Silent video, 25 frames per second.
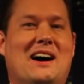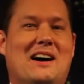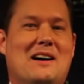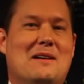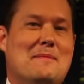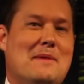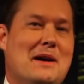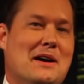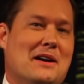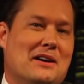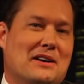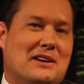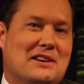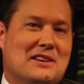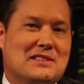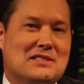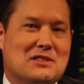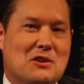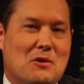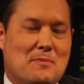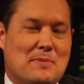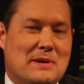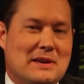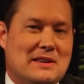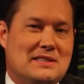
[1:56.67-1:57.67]
America's
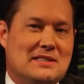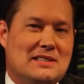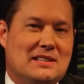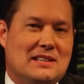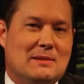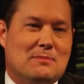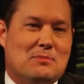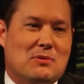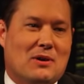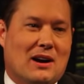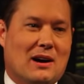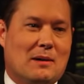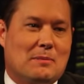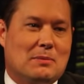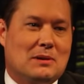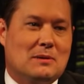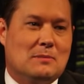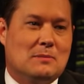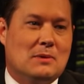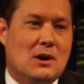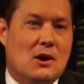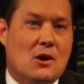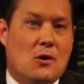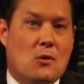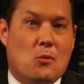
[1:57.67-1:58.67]
obesity
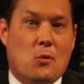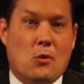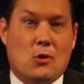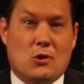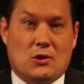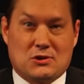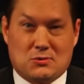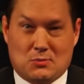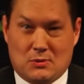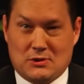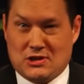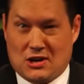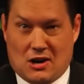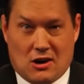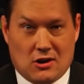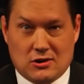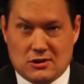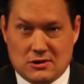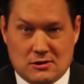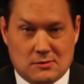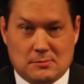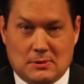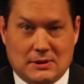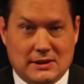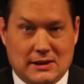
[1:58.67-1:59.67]
problem worse, which
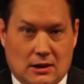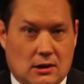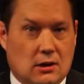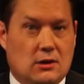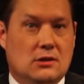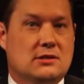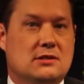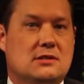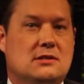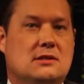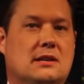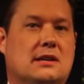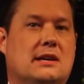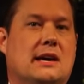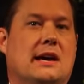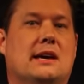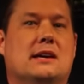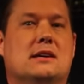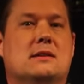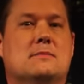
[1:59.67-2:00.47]
arguably hurts the gay